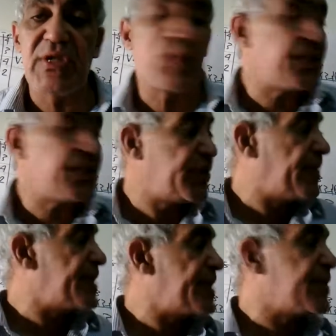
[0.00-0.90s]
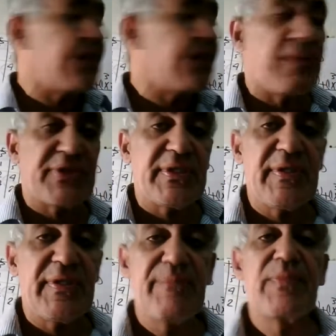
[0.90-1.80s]
once you press on the button,
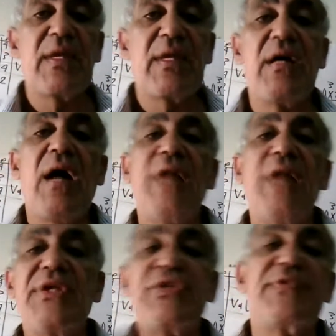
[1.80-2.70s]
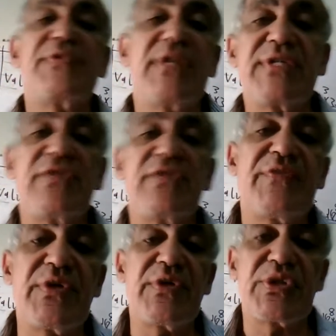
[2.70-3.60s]
hundreds of thousands of
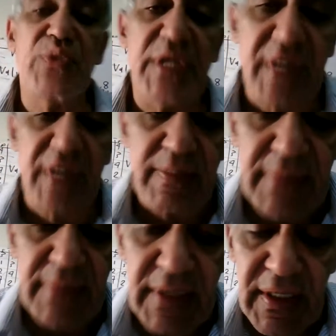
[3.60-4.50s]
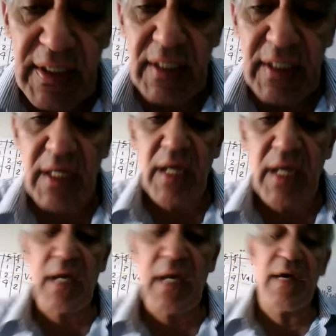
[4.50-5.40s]
units will come
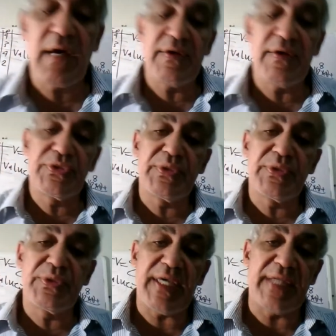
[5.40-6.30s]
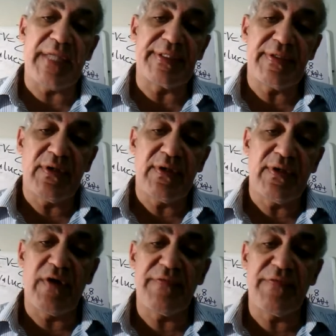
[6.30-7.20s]
to the end
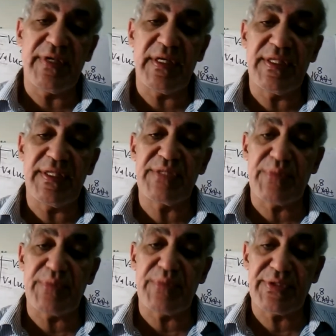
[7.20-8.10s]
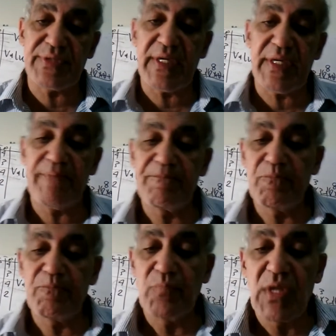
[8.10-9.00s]
of this product. Okay,
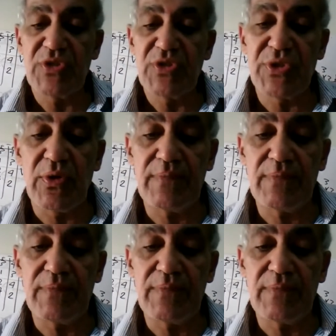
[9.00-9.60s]
so